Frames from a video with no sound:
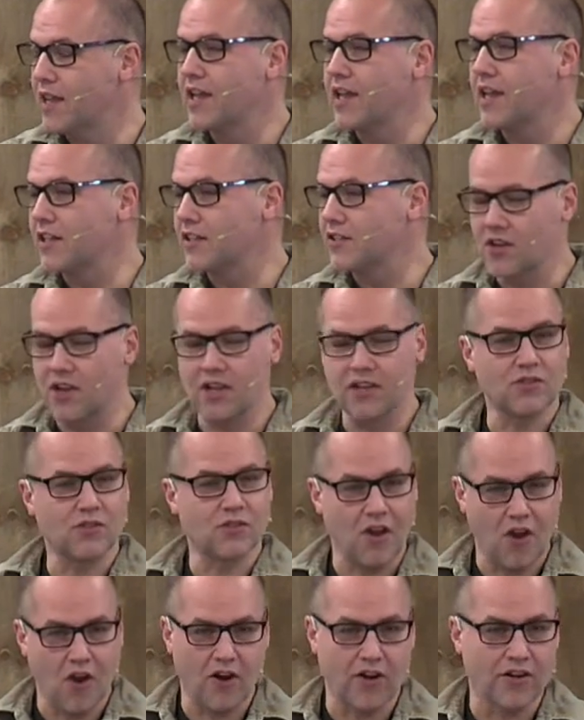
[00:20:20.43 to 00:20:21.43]
And it's also the
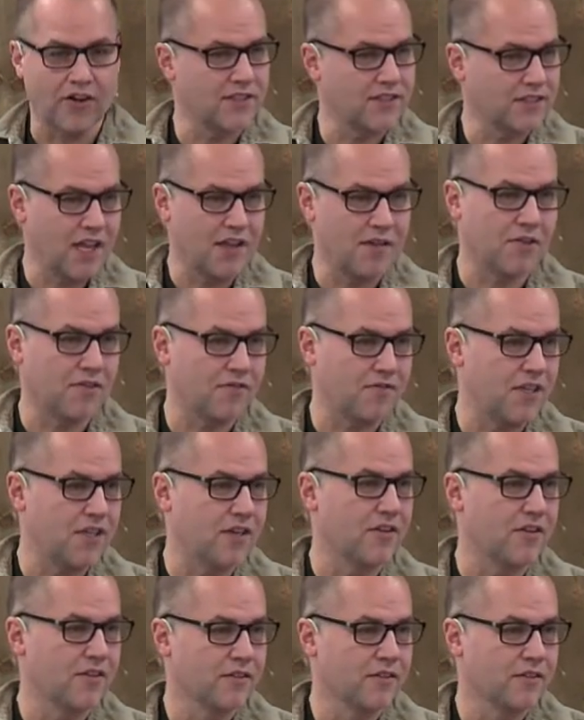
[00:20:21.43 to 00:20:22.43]
hardest time of
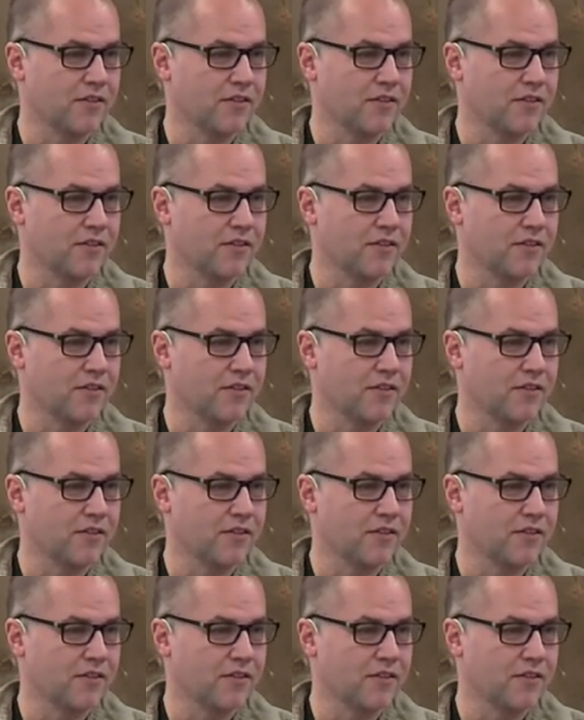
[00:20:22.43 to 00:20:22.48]
year